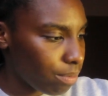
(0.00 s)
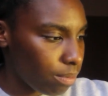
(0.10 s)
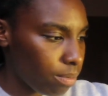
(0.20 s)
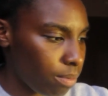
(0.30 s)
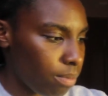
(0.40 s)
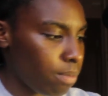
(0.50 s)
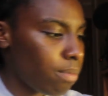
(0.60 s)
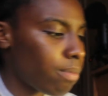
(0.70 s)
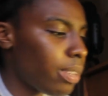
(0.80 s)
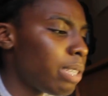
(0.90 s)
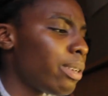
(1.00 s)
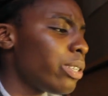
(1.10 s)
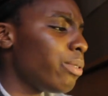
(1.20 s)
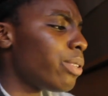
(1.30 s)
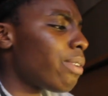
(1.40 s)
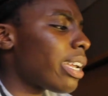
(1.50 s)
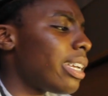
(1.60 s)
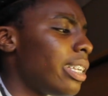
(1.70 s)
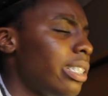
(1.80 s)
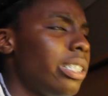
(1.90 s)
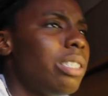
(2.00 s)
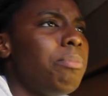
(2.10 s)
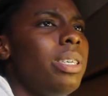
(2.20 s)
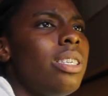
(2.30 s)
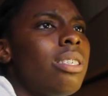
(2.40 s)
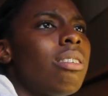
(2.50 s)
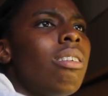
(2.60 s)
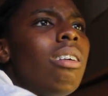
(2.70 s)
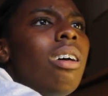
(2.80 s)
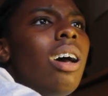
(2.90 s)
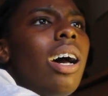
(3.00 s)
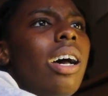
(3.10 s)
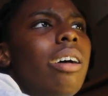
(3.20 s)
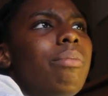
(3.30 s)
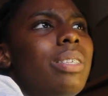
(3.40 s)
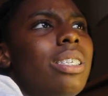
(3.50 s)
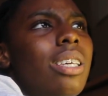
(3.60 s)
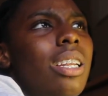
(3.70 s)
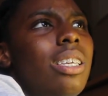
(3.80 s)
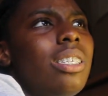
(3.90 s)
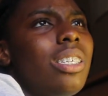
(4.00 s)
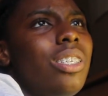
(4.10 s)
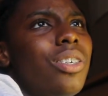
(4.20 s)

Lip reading: Especially with the recognitions piece, the sun is in